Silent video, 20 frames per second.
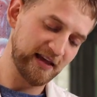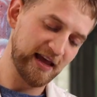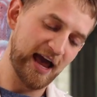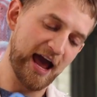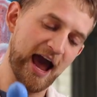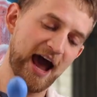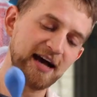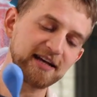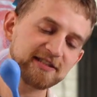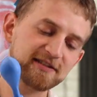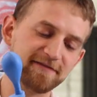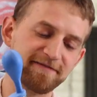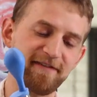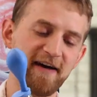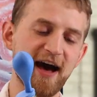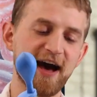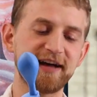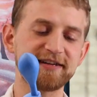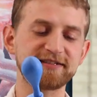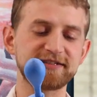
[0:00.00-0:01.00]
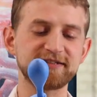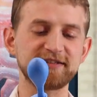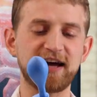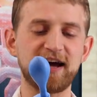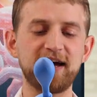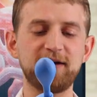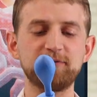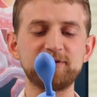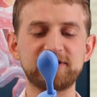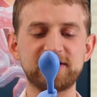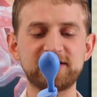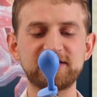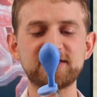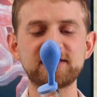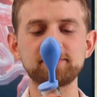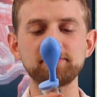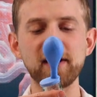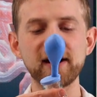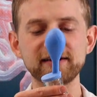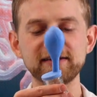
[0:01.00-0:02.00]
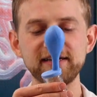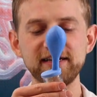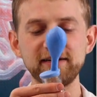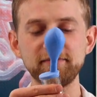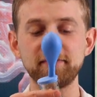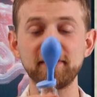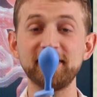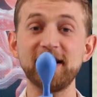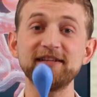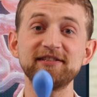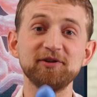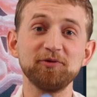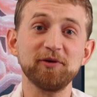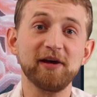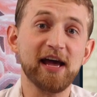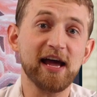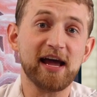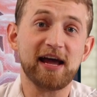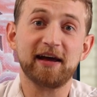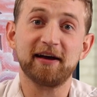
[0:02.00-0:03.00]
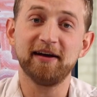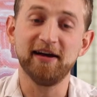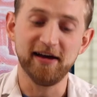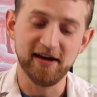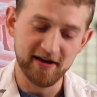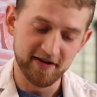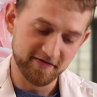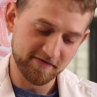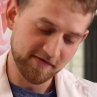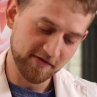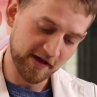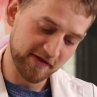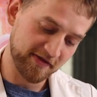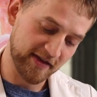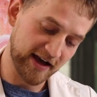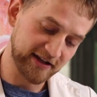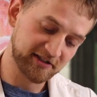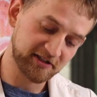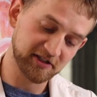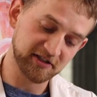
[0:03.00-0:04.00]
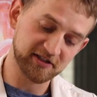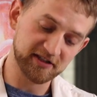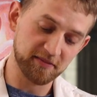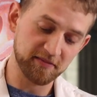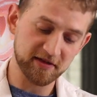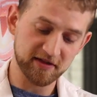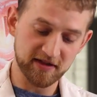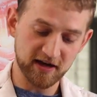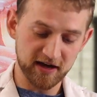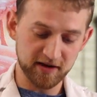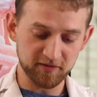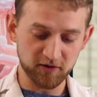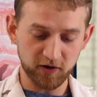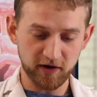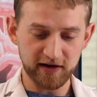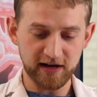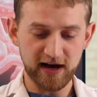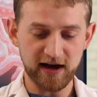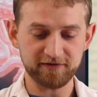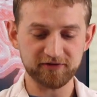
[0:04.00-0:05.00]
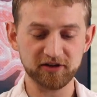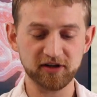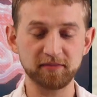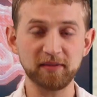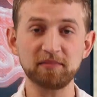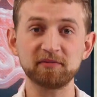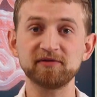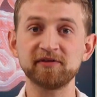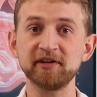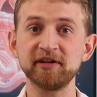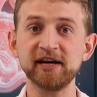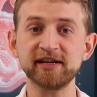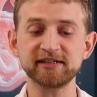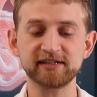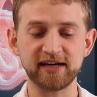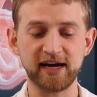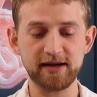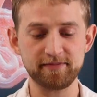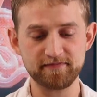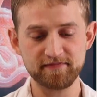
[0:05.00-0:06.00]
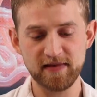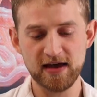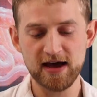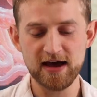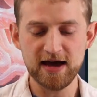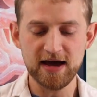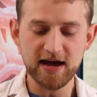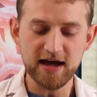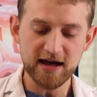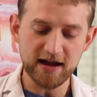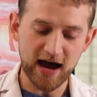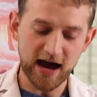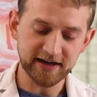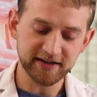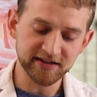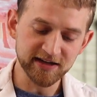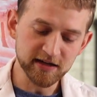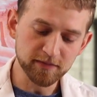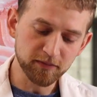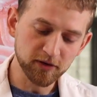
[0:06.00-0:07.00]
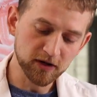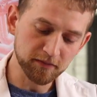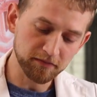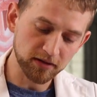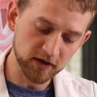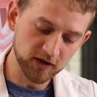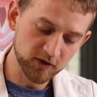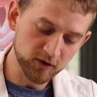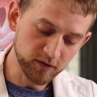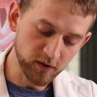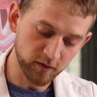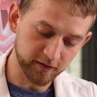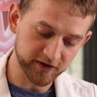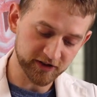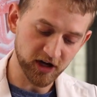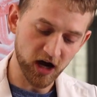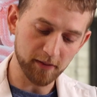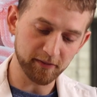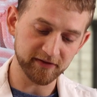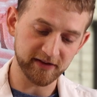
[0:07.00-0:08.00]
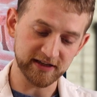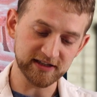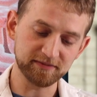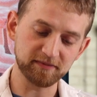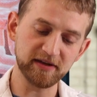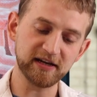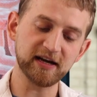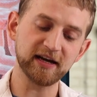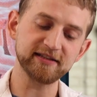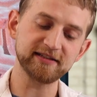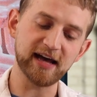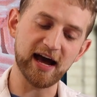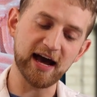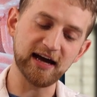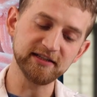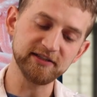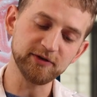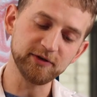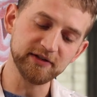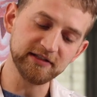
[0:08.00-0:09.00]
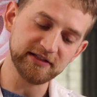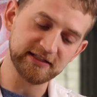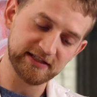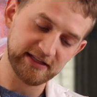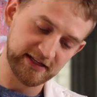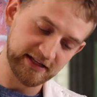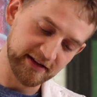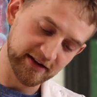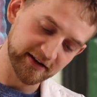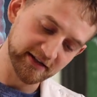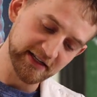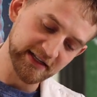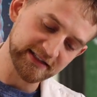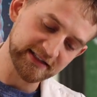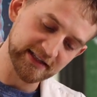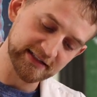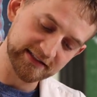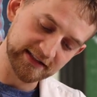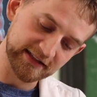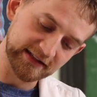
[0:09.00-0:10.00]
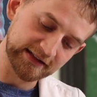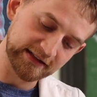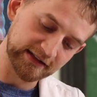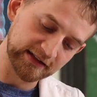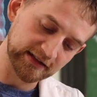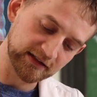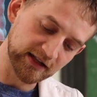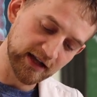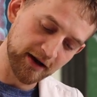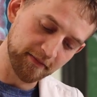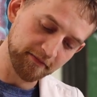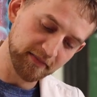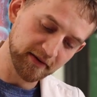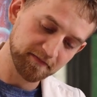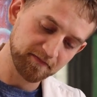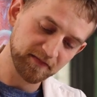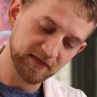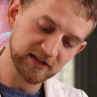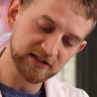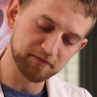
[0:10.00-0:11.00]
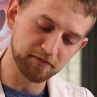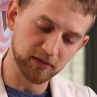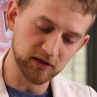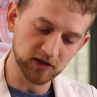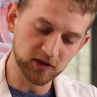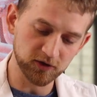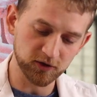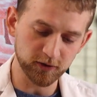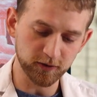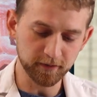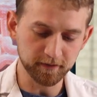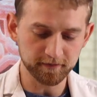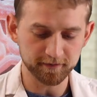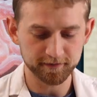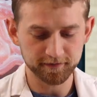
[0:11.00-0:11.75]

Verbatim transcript: as fast as I was expecting, but that's okay. That's just something that I'm going to have to remember for next time. I did put a balloon over top of this because as you can see, there is this little lump. This balloon